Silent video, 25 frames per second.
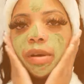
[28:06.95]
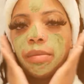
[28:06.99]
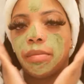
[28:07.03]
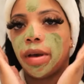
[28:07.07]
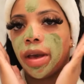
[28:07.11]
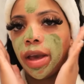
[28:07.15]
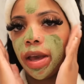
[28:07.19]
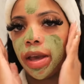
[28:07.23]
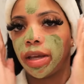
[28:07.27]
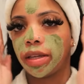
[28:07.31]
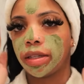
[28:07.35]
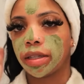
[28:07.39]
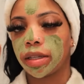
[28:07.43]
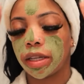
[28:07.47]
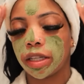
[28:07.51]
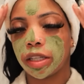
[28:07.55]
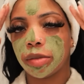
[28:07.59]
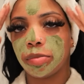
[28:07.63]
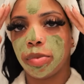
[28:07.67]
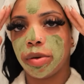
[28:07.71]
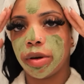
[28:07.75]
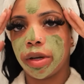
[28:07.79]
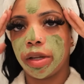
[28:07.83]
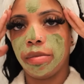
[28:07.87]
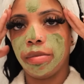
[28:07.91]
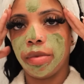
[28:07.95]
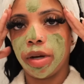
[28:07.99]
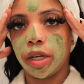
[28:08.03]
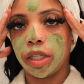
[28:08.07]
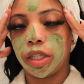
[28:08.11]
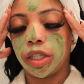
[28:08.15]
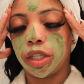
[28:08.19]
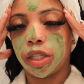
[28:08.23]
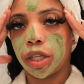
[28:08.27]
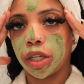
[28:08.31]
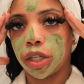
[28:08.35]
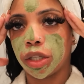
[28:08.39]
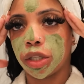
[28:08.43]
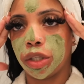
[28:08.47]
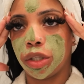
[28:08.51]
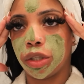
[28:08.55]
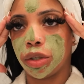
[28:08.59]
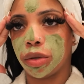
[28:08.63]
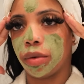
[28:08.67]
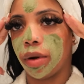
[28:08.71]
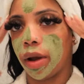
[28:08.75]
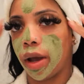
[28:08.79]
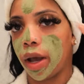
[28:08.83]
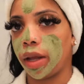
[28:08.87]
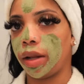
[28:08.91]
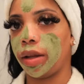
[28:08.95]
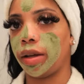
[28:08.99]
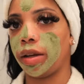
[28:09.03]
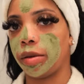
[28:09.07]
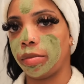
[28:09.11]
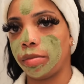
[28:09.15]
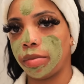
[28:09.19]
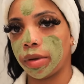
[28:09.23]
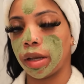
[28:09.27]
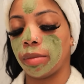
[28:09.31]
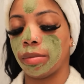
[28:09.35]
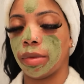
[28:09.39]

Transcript: my mask is pretty much dried up.